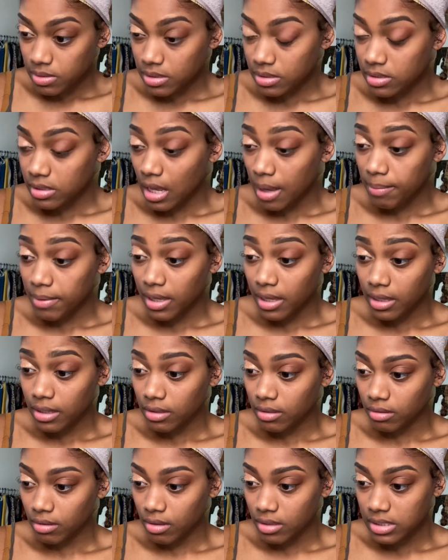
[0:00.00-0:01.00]
stop cutting a
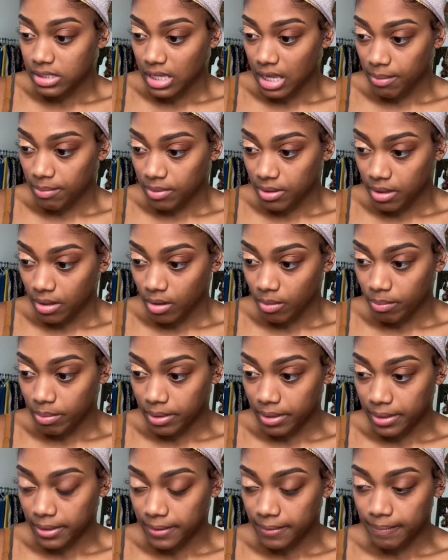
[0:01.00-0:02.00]
long time ago,
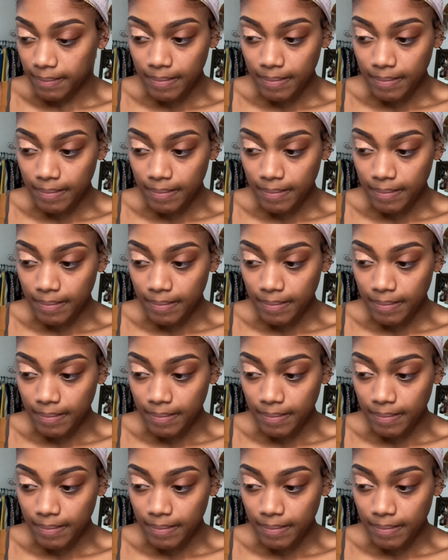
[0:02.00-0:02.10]
but